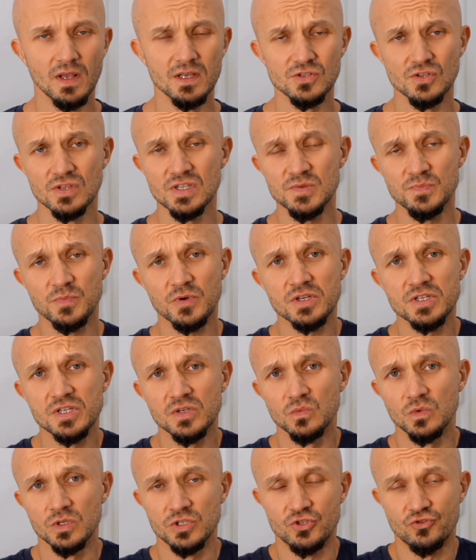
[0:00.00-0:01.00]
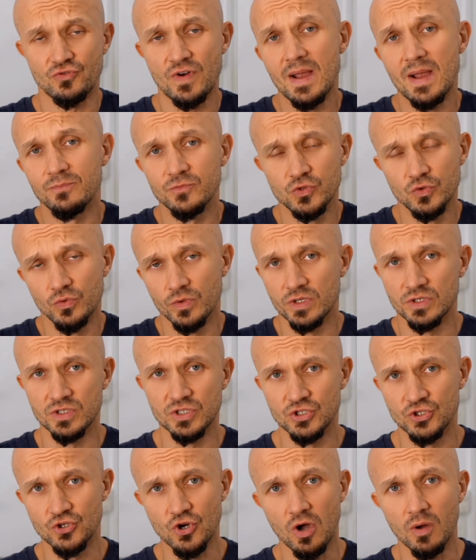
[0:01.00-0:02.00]
So this person was trapped doing
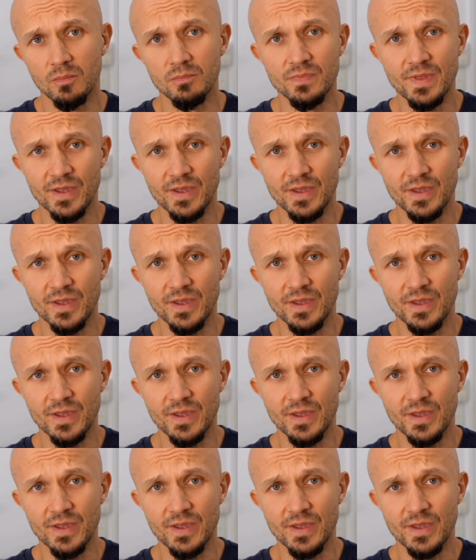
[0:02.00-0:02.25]
this job.